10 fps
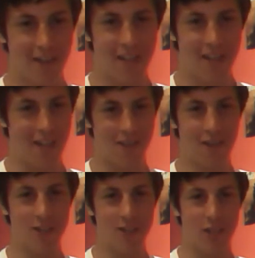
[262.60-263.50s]
It
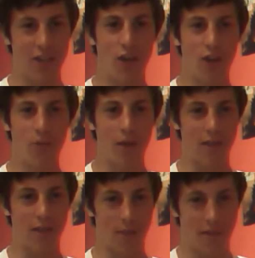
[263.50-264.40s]
sucks, I know, but
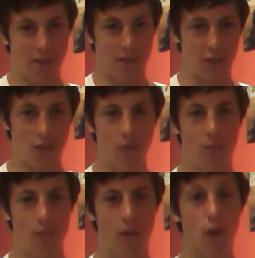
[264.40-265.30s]
it's the best thing I could do.
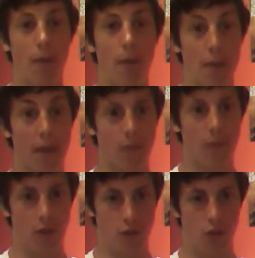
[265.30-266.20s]
I've got a better Bane
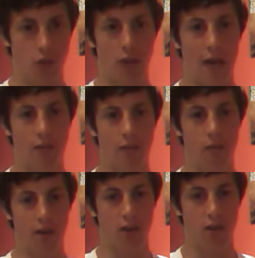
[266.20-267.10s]
voice. I'll do that
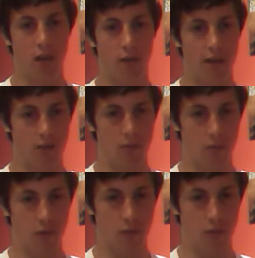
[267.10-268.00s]
when Dark Knight Rises
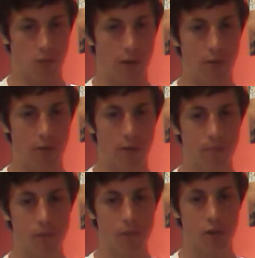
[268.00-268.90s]
review comes around.
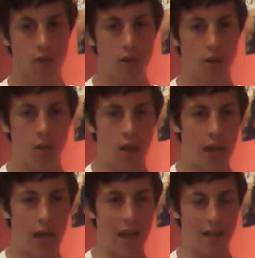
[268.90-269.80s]

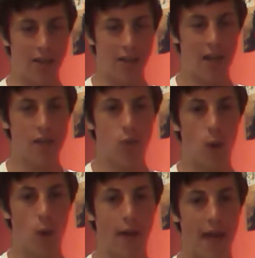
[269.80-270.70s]
And the last
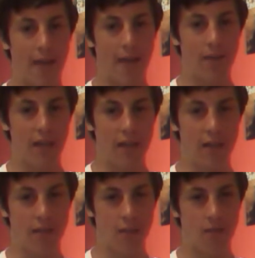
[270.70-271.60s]
quote I have is,
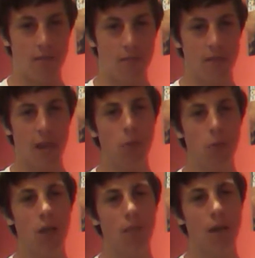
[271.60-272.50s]
"See, I'm
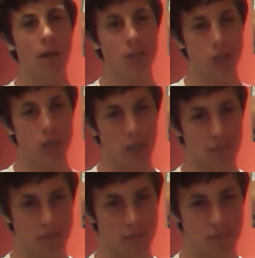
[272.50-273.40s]
not a monster.
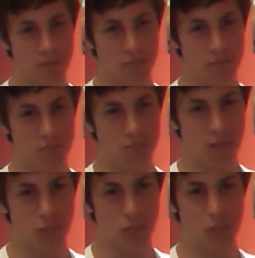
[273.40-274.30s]

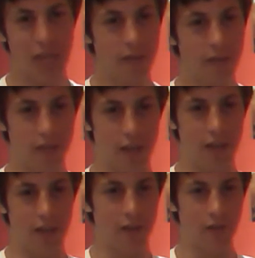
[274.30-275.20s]
I'm just ahead of the
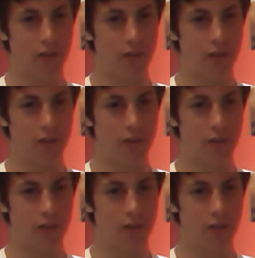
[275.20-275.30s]
curve."